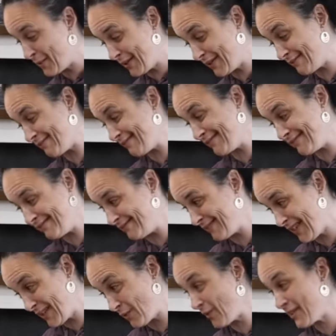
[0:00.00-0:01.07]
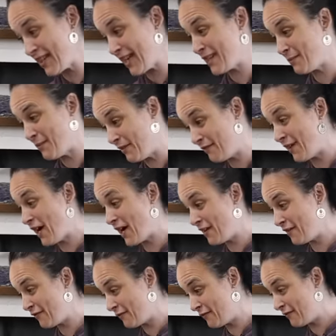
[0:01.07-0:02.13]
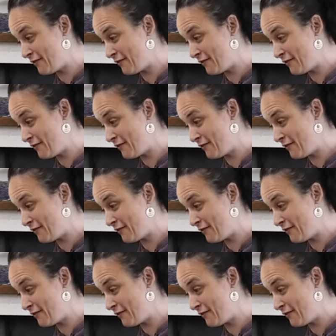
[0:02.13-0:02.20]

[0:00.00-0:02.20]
But this one lasts me five